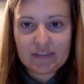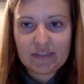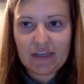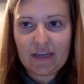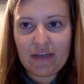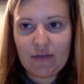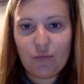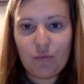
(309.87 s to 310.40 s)

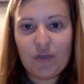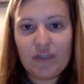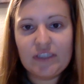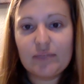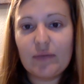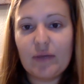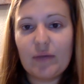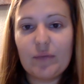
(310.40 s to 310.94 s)
and
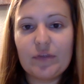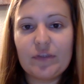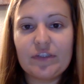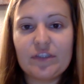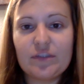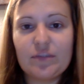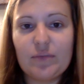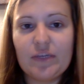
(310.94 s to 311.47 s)
ways my
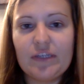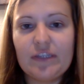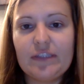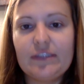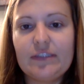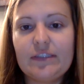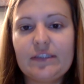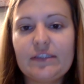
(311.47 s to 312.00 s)

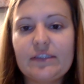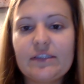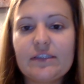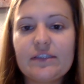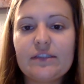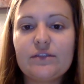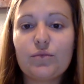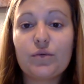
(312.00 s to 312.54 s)

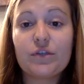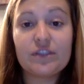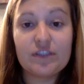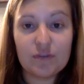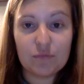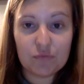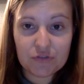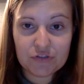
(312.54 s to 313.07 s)
participants were
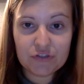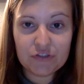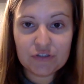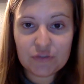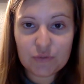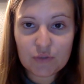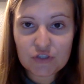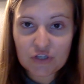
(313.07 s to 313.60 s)
similar
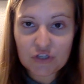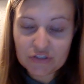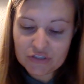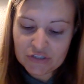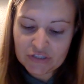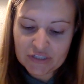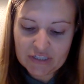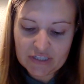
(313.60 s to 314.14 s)
to each
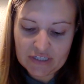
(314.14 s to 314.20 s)
other